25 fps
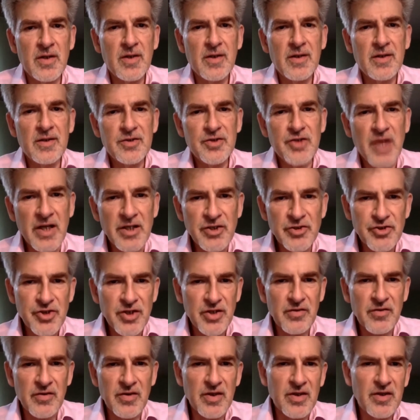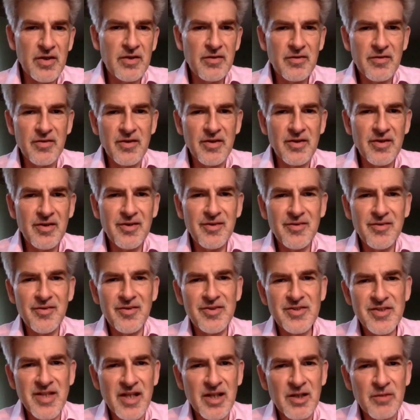changing the
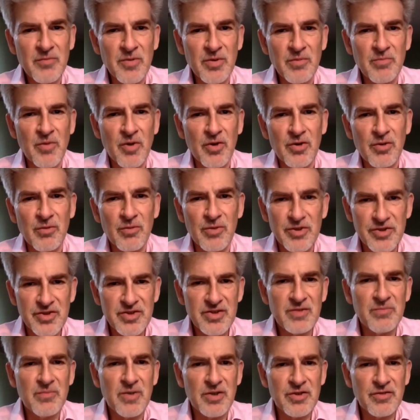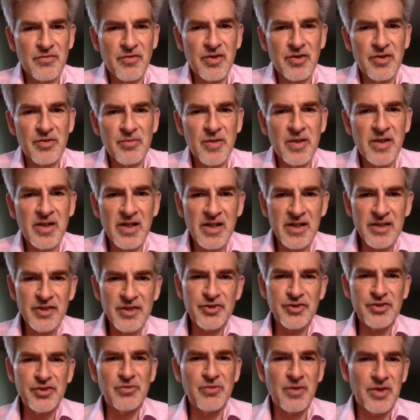settlement model, which is the most fundamental
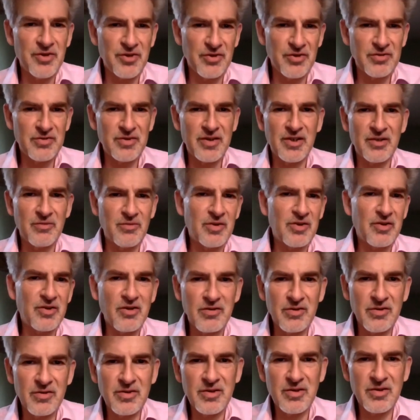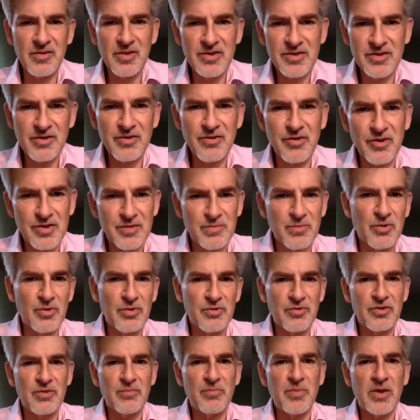issue when you're dealing with
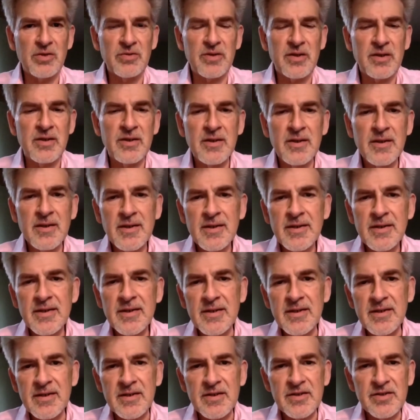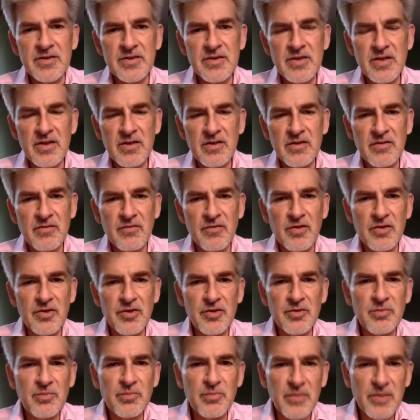cross-border at bulk and
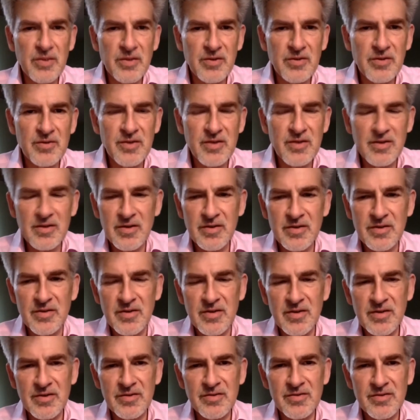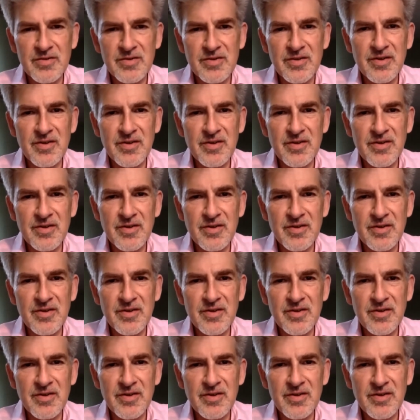volume and